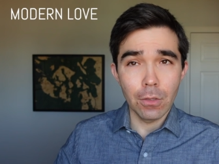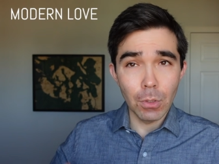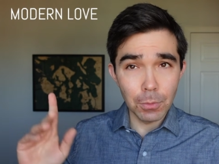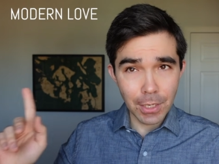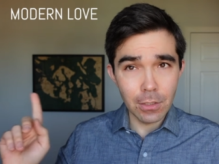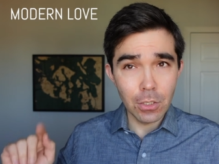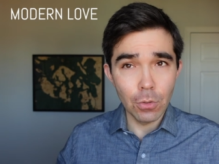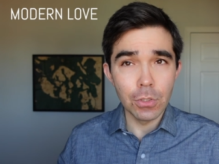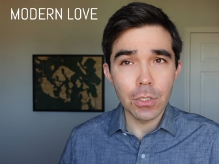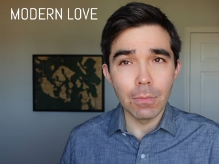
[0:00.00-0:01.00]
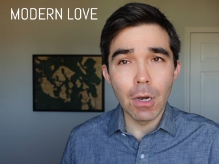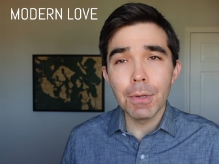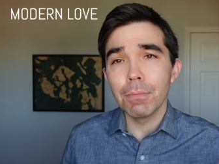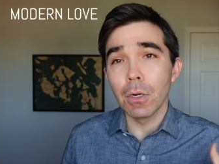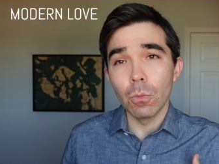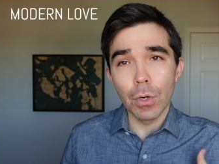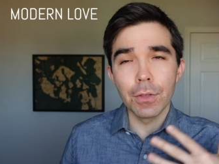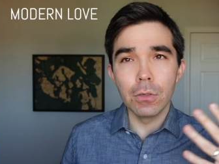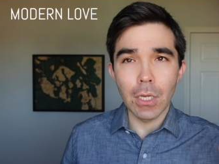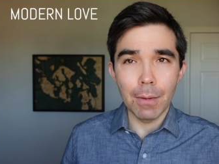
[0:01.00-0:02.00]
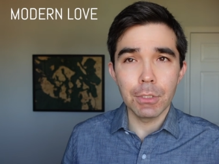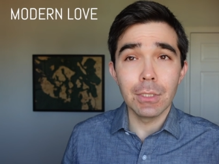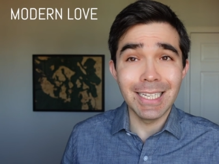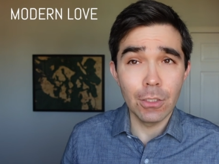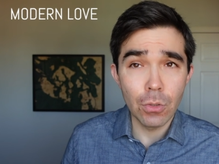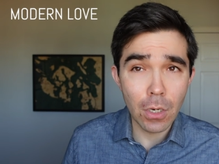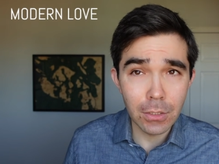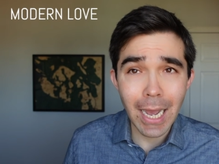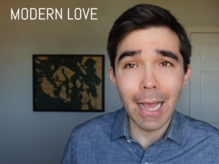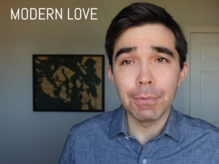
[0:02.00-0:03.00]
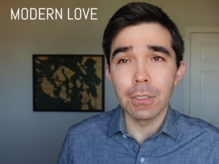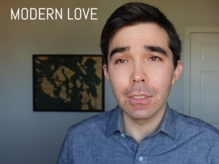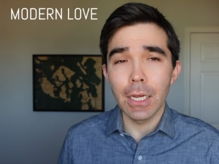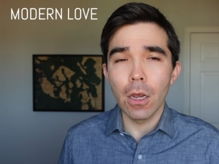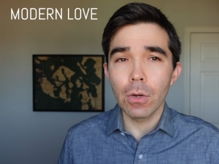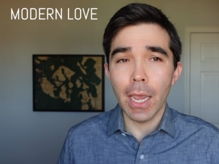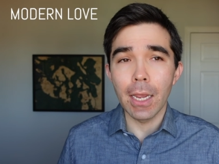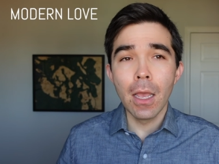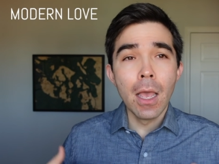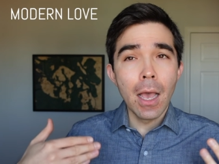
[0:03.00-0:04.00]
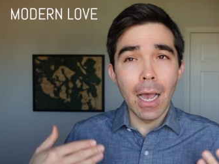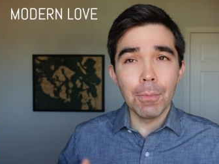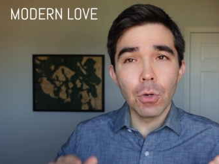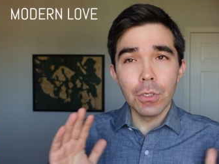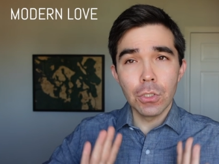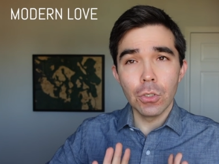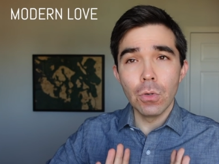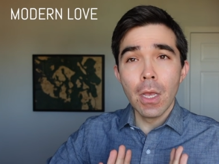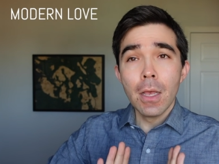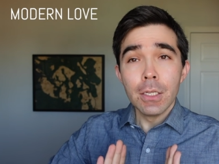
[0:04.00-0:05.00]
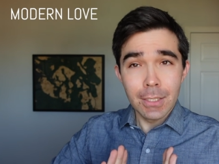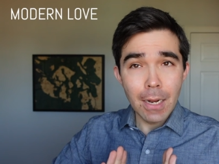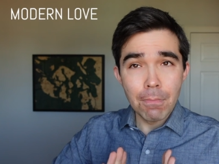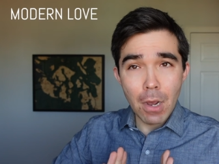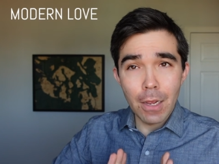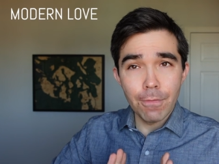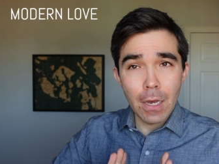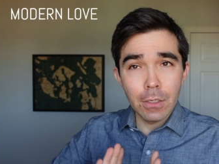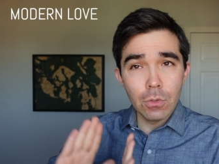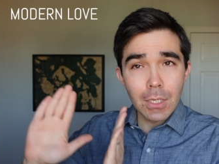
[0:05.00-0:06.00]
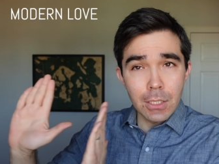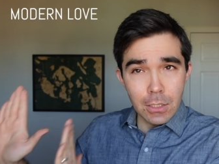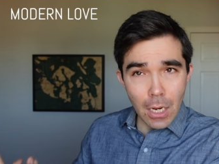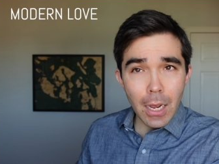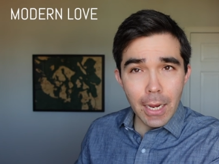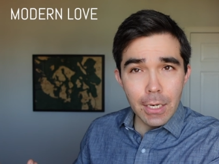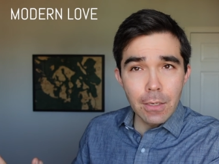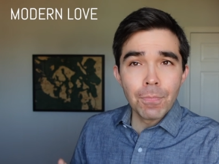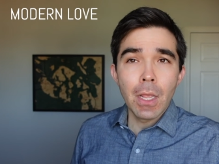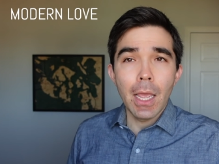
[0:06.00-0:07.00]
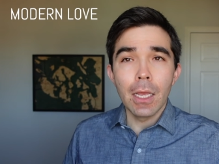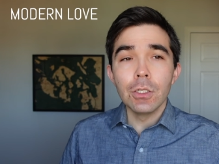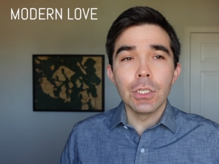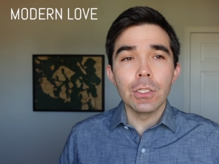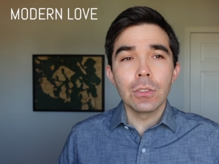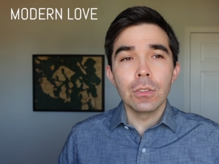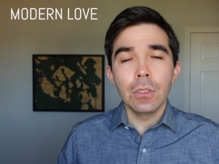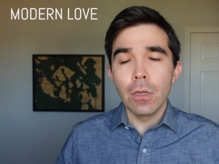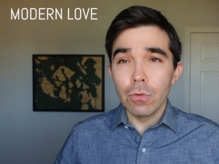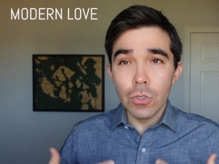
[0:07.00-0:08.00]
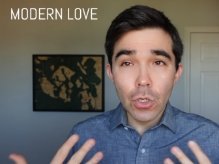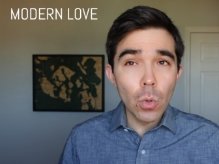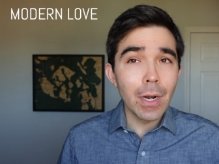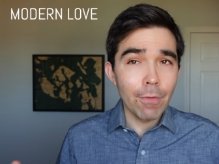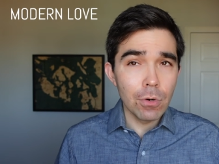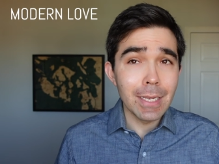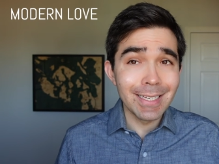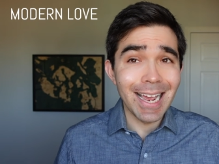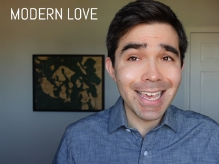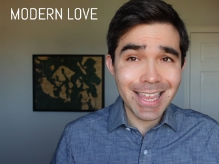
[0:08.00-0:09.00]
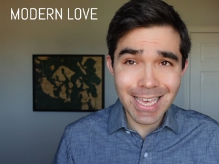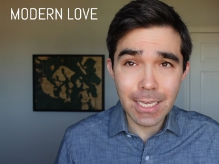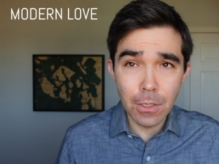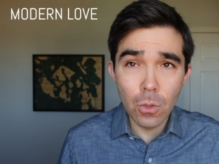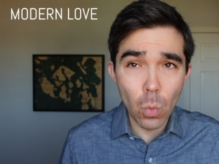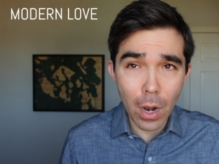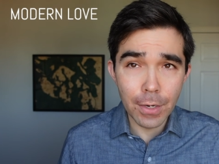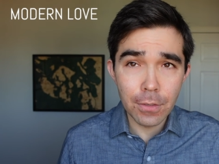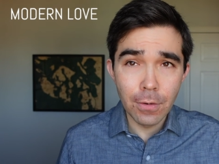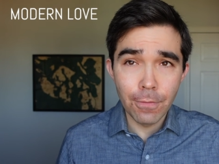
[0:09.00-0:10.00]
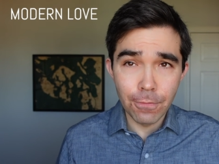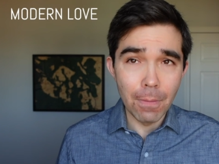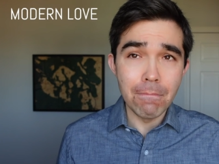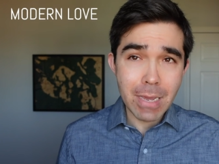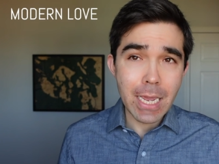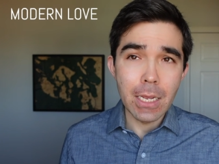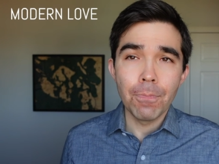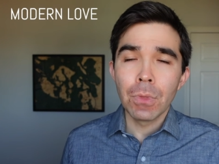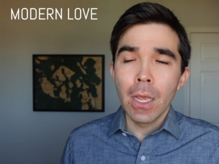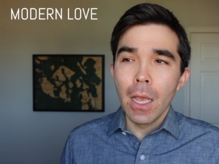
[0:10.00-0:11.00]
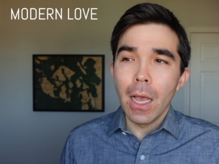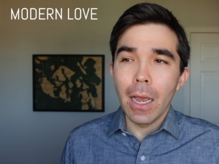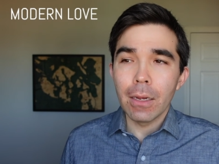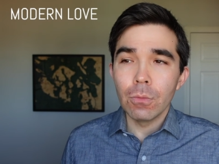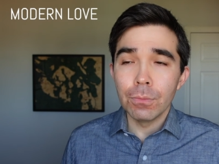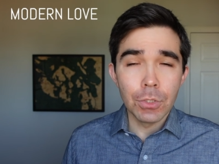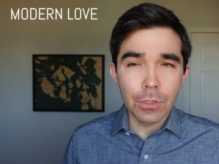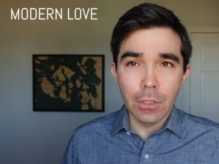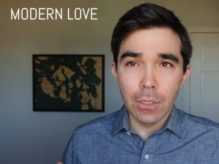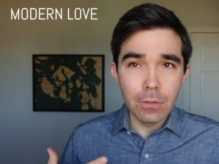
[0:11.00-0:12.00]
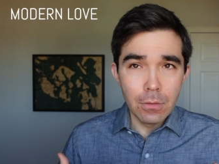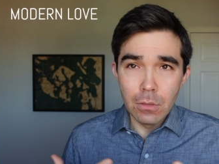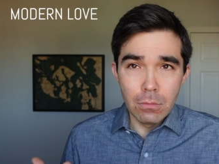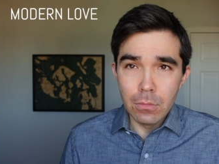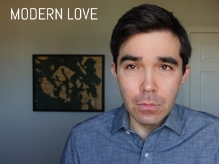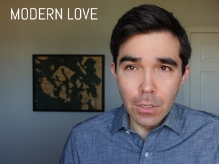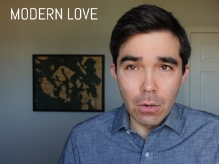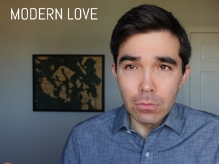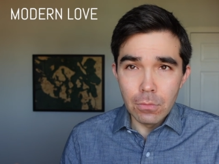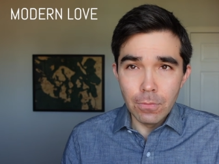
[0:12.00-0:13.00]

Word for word: other one we'll get into in just a moment, but one of those options is to collapse and say, okay, I'm going to set my values aside and just, you know, do whatever it is I think you want from me. I'm just going to, you know,